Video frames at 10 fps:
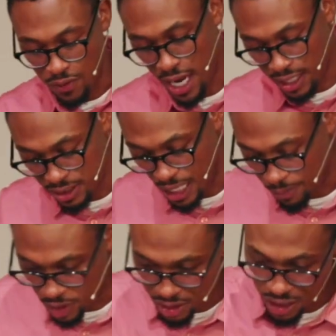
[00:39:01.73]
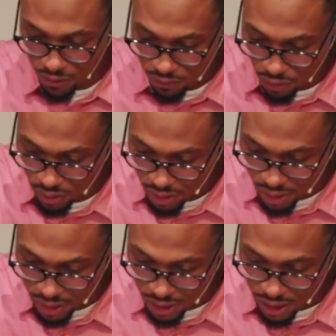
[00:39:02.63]
So we've got to stop the
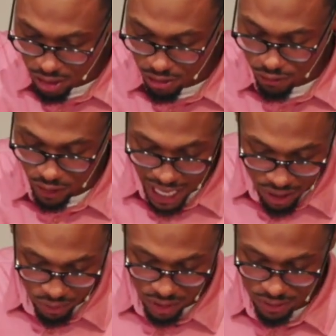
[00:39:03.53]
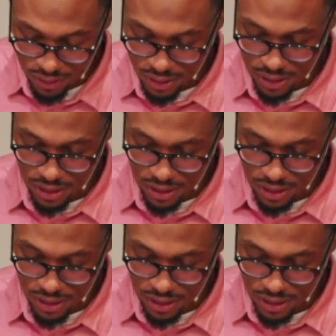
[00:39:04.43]
sinful flattery.